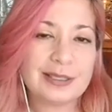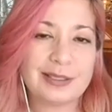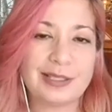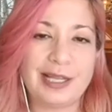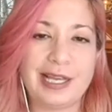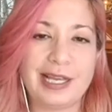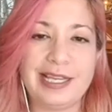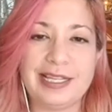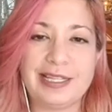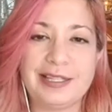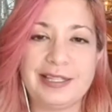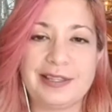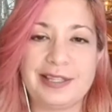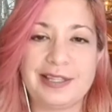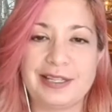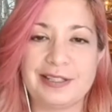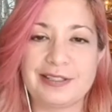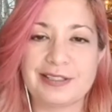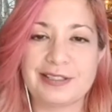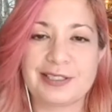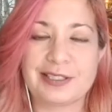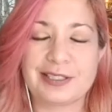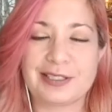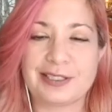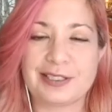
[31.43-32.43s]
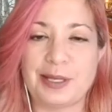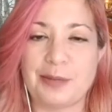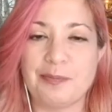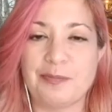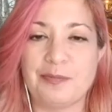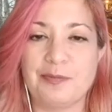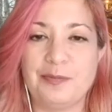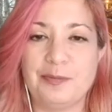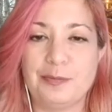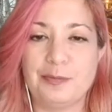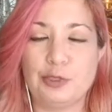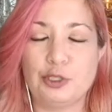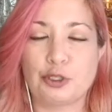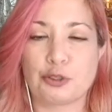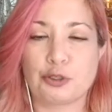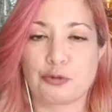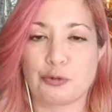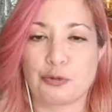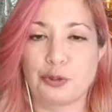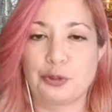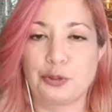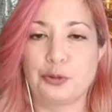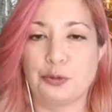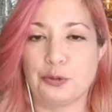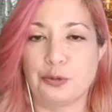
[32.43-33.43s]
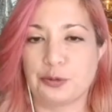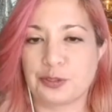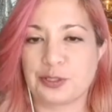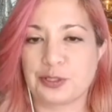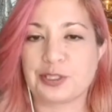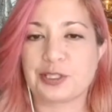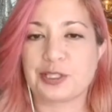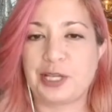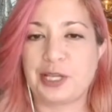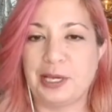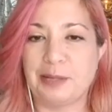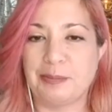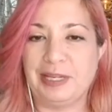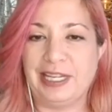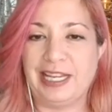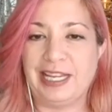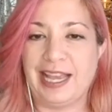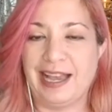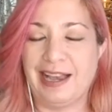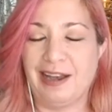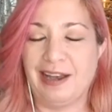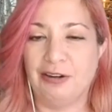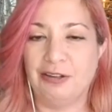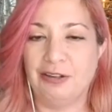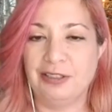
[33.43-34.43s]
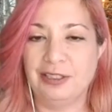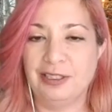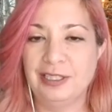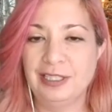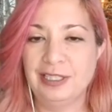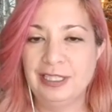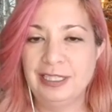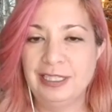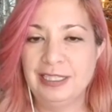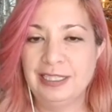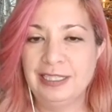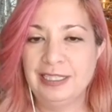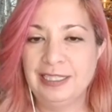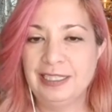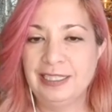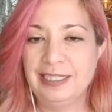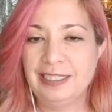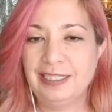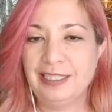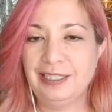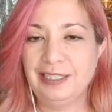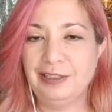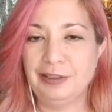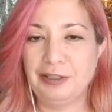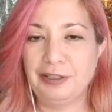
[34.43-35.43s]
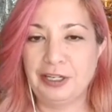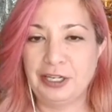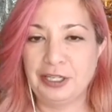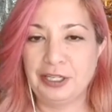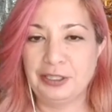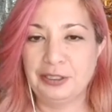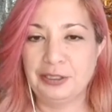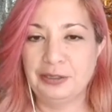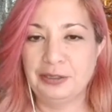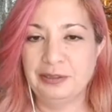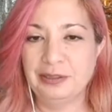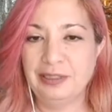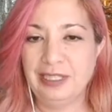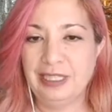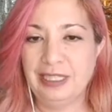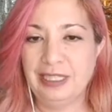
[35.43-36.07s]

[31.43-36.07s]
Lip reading: like there's some truths coming out, you know?